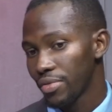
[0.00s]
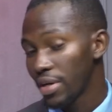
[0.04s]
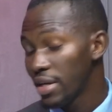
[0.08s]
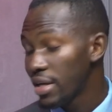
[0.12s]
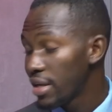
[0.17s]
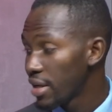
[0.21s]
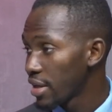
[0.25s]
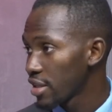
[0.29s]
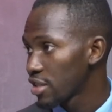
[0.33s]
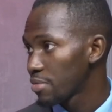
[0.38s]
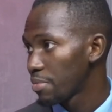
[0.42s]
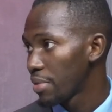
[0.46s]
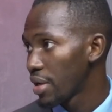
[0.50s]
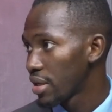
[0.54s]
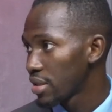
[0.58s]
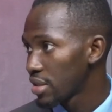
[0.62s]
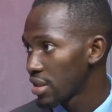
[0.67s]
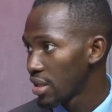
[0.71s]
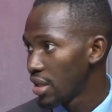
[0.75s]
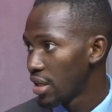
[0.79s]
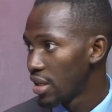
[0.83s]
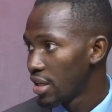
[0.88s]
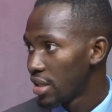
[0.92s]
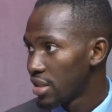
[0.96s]
any expert
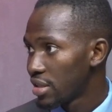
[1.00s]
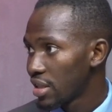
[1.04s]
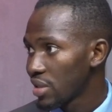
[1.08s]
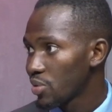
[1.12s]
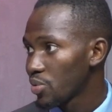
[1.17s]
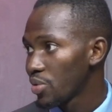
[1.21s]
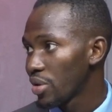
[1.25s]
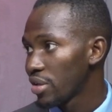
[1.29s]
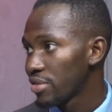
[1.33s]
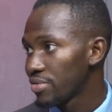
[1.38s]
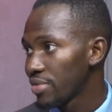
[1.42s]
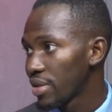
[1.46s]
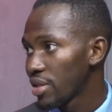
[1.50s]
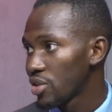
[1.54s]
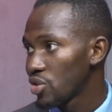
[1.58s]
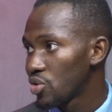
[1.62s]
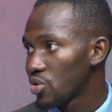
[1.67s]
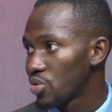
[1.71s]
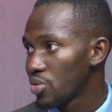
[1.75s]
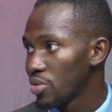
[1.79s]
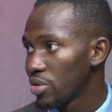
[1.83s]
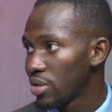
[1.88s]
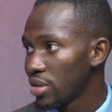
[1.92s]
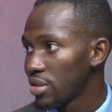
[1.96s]
that will advise
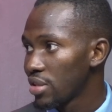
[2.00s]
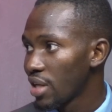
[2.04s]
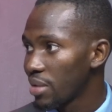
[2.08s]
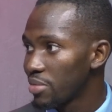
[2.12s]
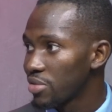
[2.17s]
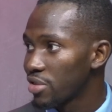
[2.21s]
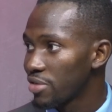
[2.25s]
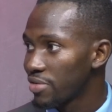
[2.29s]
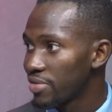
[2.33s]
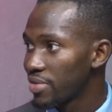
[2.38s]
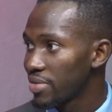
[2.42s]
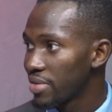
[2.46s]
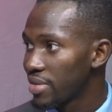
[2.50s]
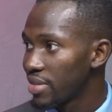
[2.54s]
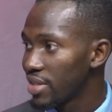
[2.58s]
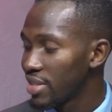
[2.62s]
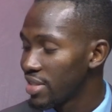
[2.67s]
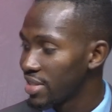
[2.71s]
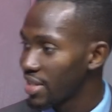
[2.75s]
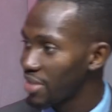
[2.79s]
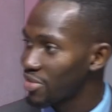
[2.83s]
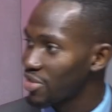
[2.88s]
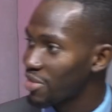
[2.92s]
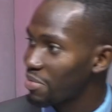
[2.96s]
you
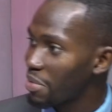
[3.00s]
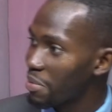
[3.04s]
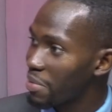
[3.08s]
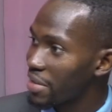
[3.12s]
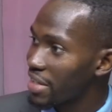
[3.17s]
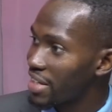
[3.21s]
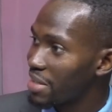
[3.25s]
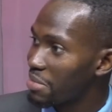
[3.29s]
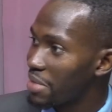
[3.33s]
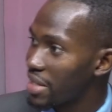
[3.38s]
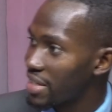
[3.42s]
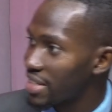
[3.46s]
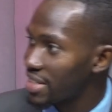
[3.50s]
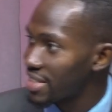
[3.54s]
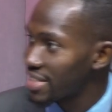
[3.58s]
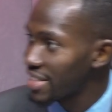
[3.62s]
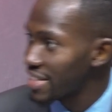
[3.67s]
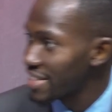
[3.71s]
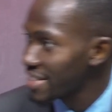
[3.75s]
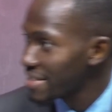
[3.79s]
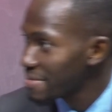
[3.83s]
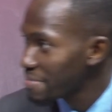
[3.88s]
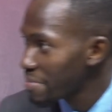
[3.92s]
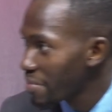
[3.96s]
in terms of public
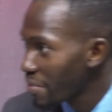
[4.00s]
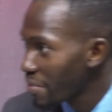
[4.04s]
emergencies.